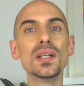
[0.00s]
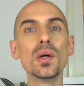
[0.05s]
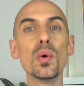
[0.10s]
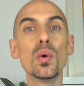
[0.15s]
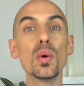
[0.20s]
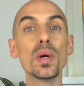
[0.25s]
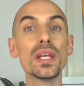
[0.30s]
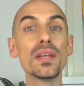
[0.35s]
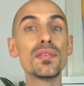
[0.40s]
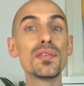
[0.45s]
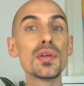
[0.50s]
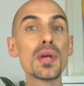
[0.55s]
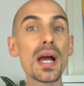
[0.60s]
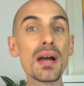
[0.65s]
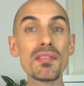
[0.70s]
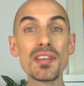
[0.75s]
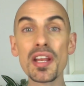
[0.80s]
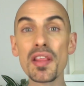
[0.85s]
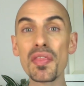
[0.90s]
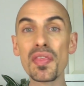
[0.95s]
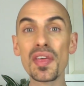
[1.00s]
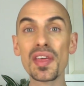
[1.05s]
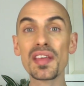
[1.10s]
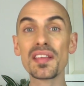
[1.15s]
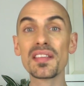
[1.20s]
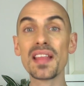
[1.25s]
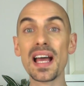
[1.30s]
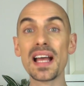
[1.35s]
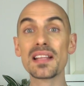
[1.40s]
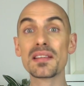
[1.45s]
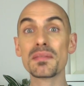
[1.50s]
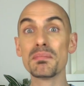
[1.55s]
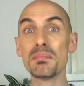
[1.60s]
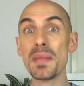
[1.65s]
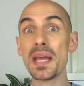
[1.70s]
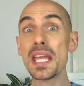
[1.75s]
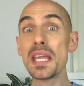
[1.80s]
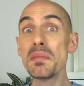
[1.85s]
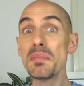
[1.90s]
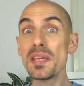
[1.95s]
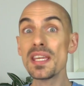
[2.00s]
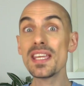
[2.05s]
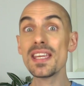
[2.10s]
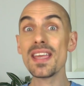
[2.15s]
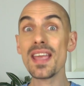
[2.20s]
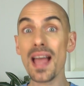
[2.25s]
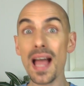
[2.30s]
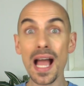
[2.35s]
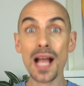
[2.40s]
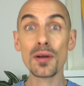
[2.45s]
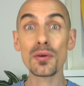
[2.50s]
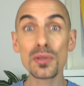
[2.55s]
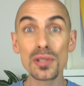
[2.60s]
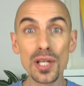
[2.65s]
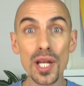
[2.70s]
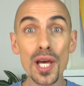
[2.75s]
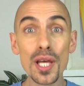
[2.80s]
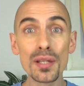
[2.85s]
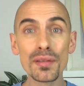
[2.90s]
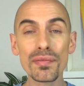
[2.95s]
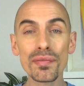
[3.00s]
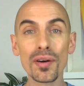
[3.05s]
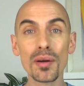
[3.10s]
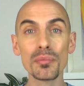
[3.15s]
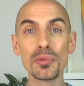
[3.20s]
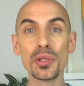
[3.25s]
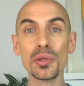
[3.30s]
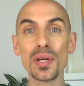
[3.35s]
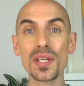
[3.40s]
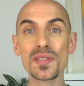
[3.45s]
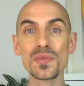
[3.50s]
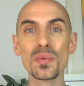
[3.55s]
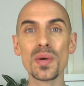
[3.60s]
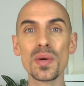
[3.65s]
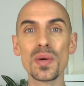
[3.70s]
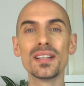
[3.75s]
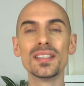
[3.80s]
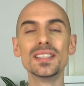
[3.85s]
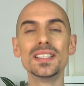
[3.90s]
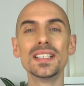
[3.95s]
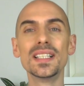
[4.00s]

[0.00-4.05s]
or if you have anything that maybe I could learn from you as well.